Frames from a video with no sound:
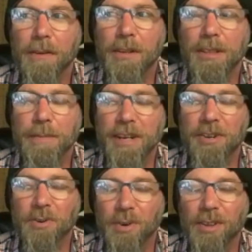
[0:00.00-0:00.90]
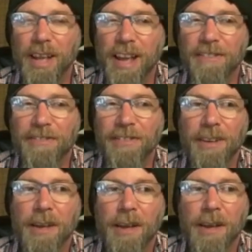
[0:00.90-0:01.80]
spending your whole life
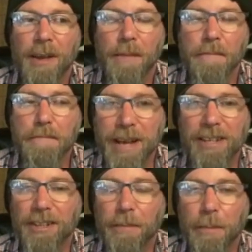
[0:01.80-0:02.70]
mentally